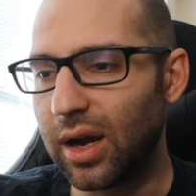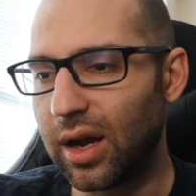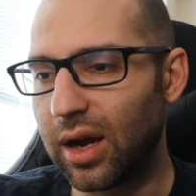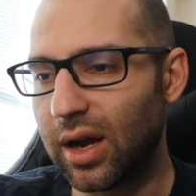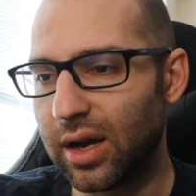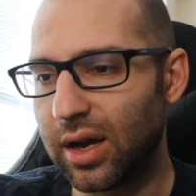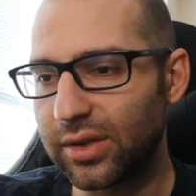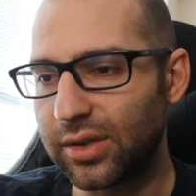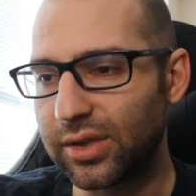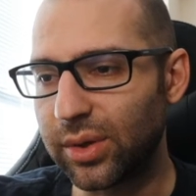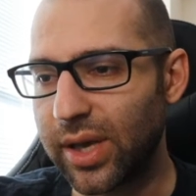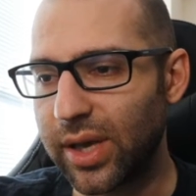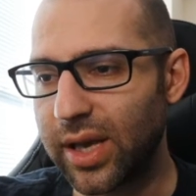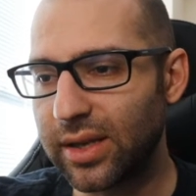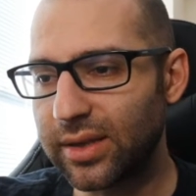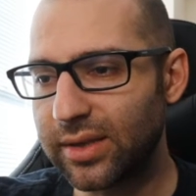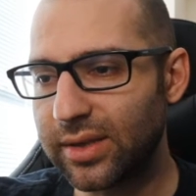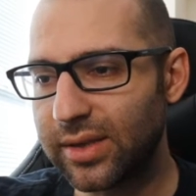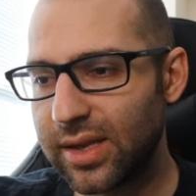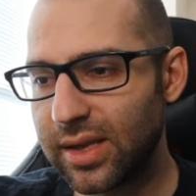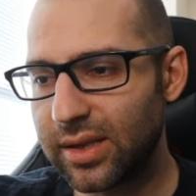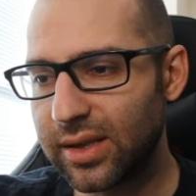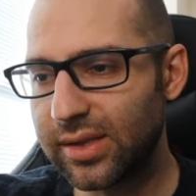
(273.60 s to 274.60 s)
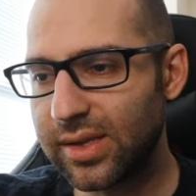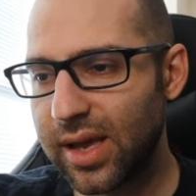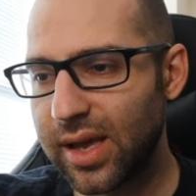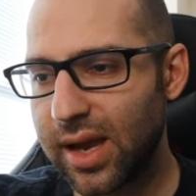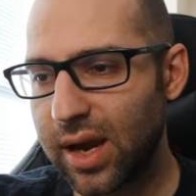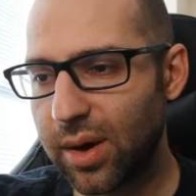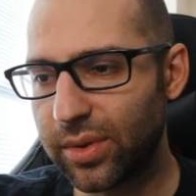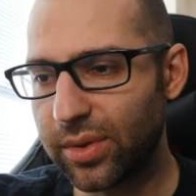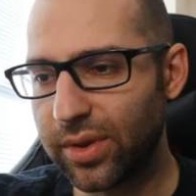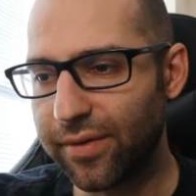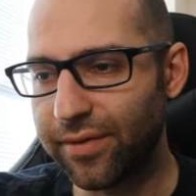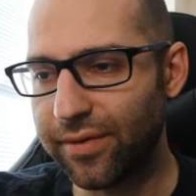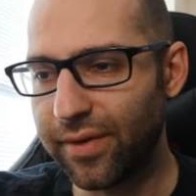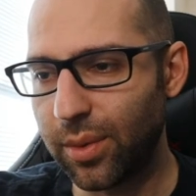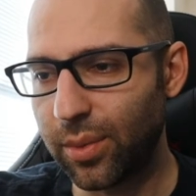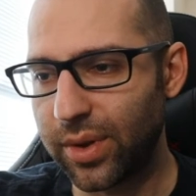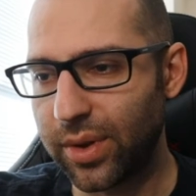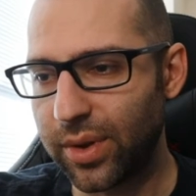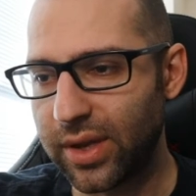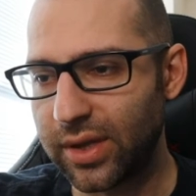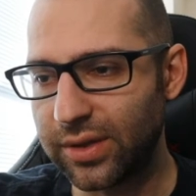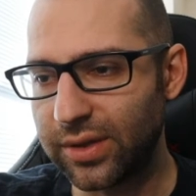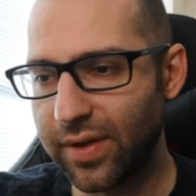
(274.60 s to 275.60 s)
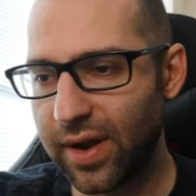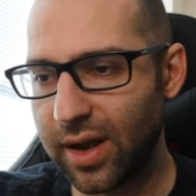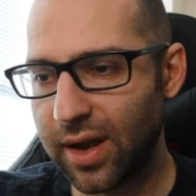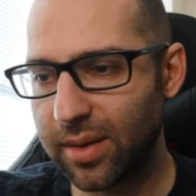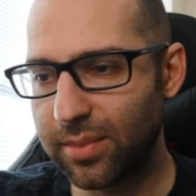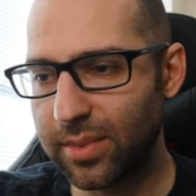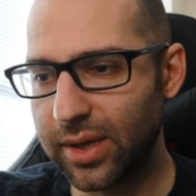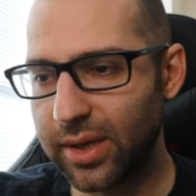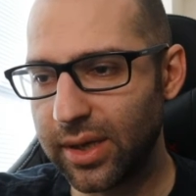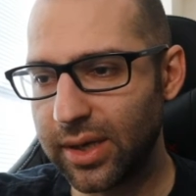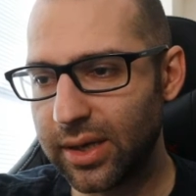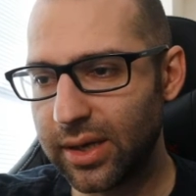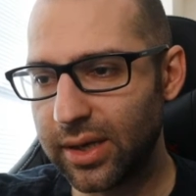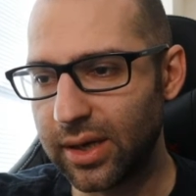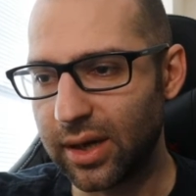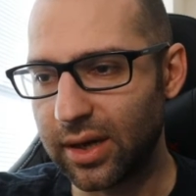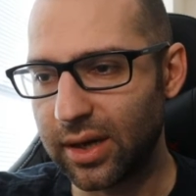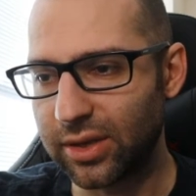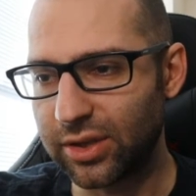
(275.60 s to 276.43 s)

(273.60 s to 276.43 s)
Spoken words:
So Kingston's there with his family,